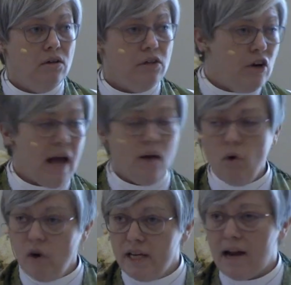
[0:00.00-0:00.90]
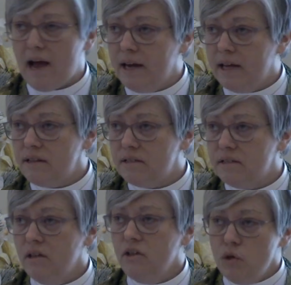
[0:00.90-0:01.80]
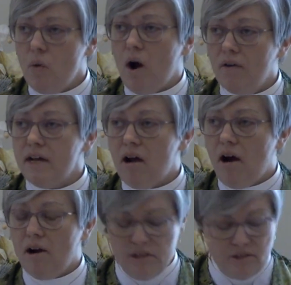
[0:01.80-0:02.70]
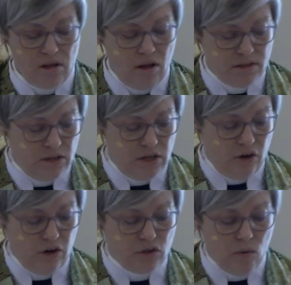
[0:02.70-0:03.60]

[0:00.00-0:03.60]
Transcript: You're not working on it. You already are the salt of the earth.